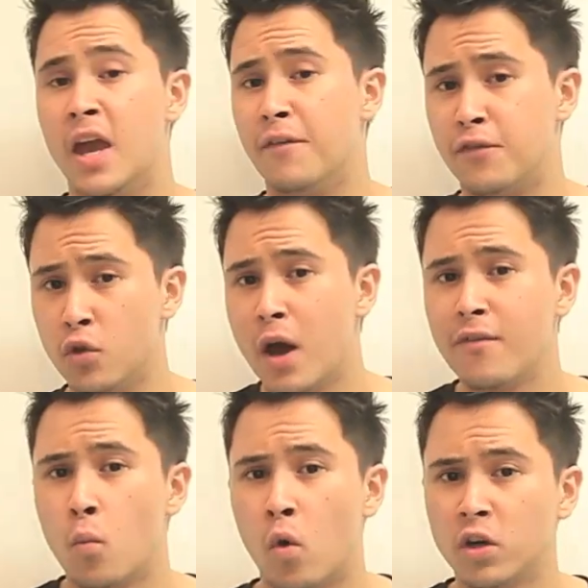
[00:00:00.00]
If you
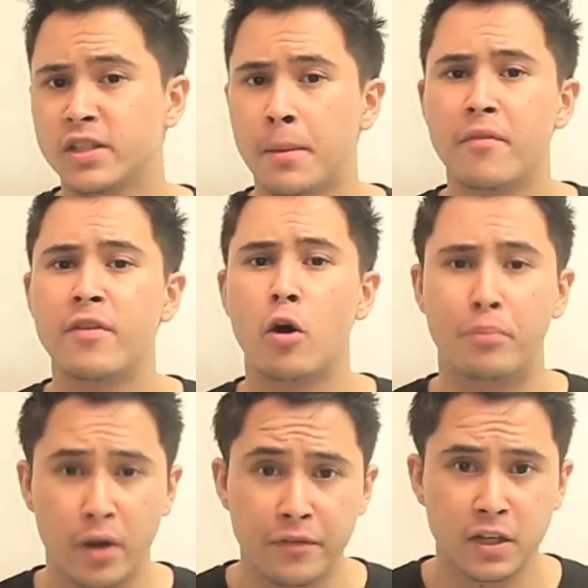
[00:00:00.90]
haven't watched some of our
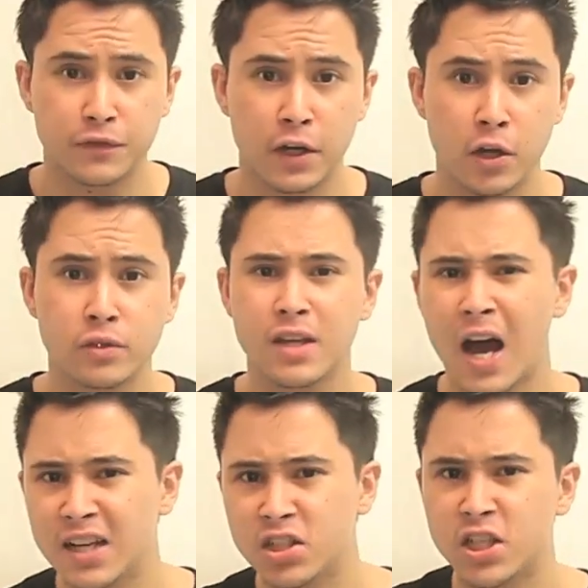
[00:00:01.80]
previous videos,
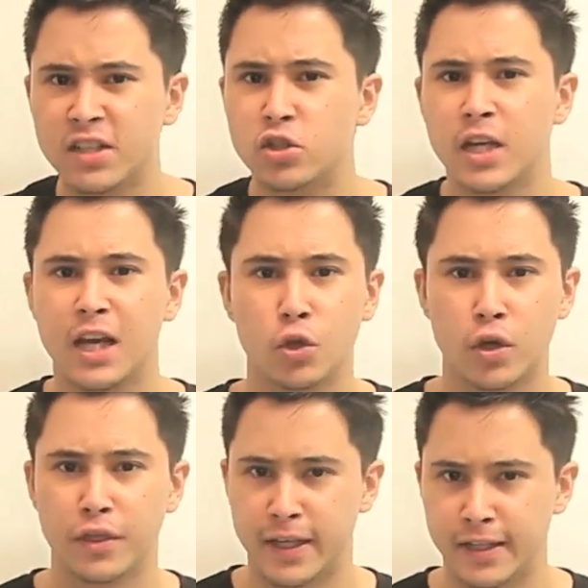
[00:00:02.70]
I suggest you take a look
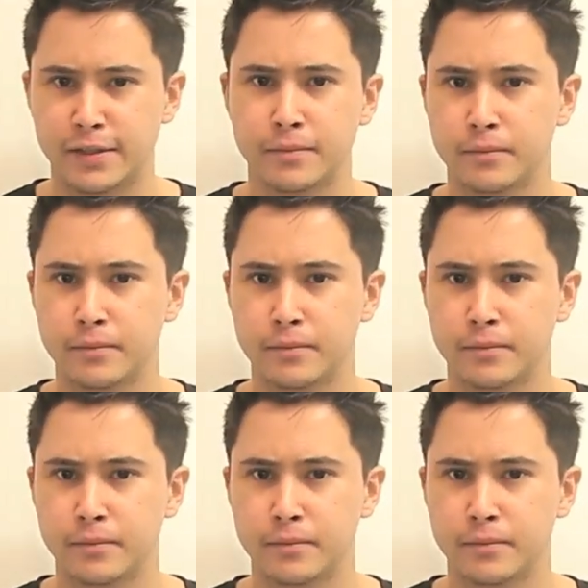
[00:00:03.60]
at these.